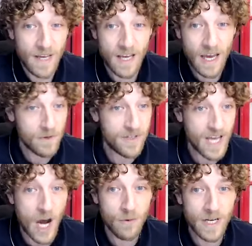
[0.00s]
It was
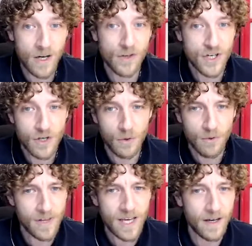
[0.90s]
the only
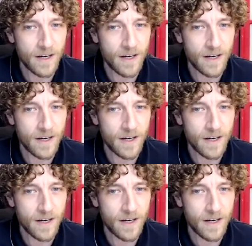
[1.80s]
logical thing.